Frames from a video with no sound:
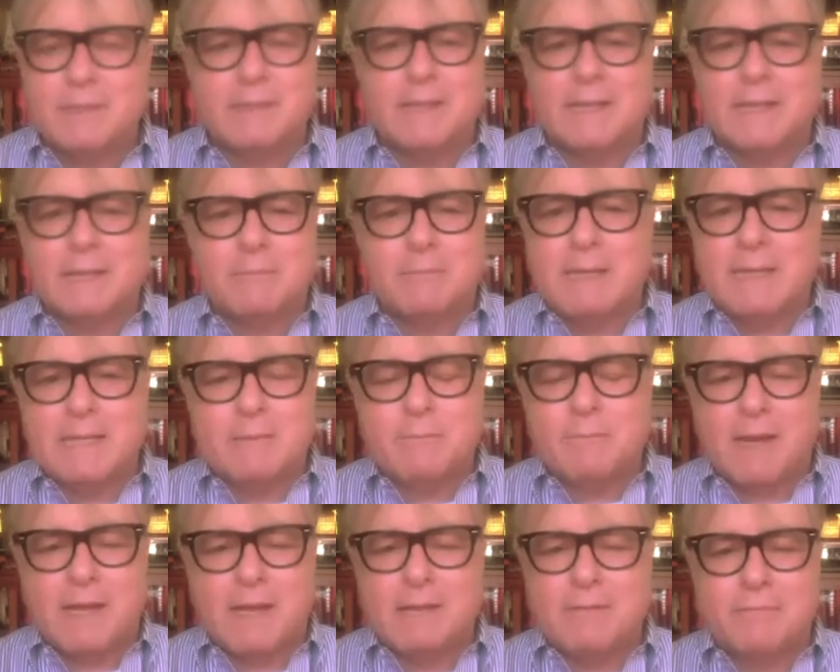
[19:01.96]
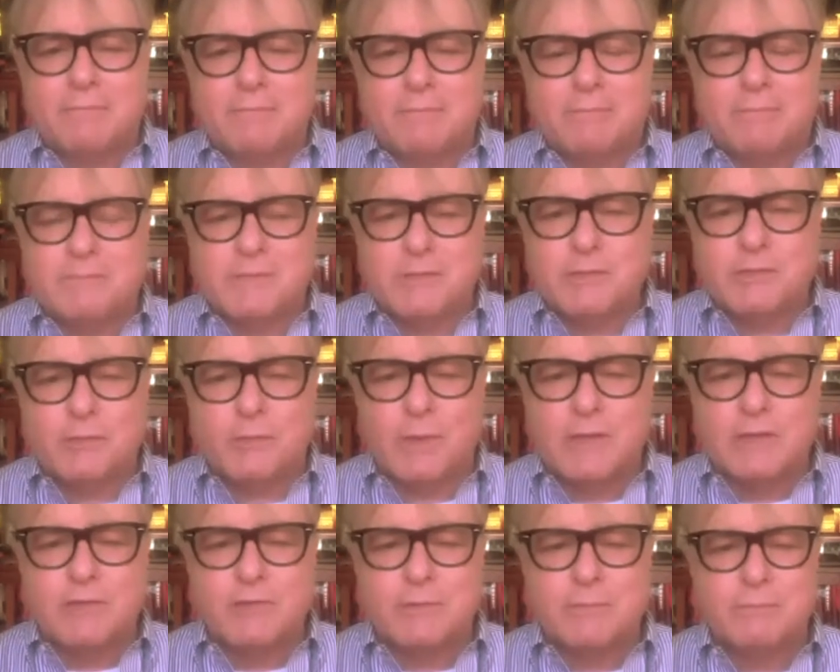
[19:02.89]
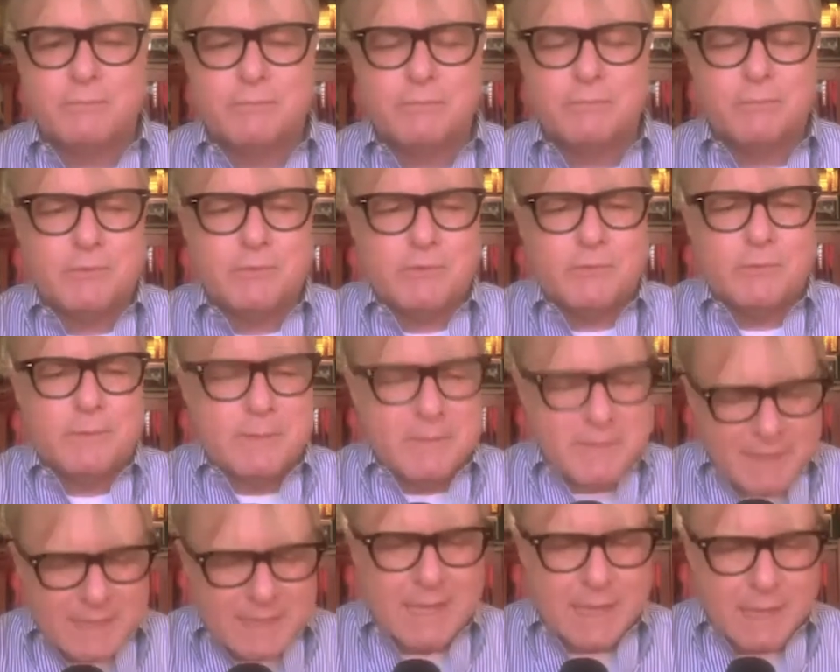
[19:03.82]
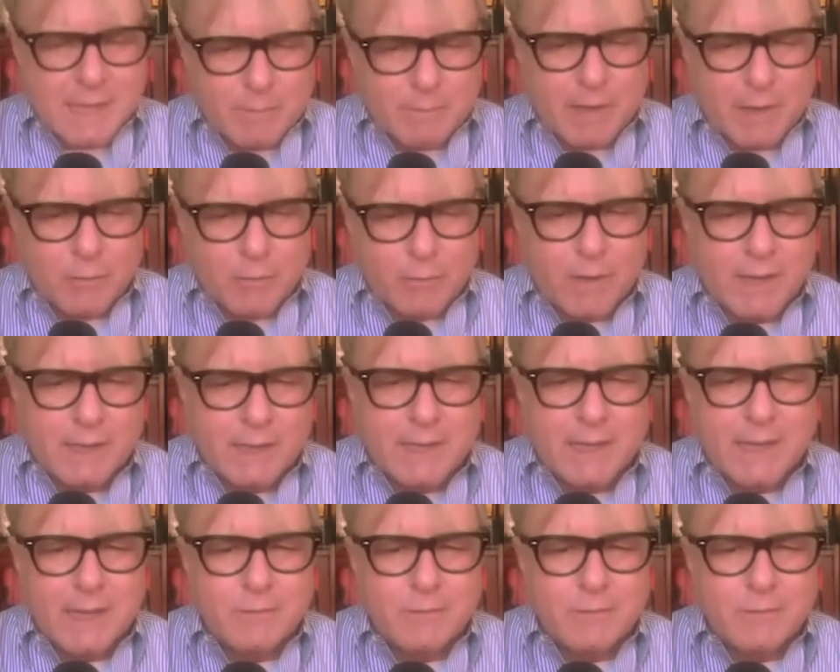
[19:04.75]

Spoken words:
like me in my situation we should be thinking about right now?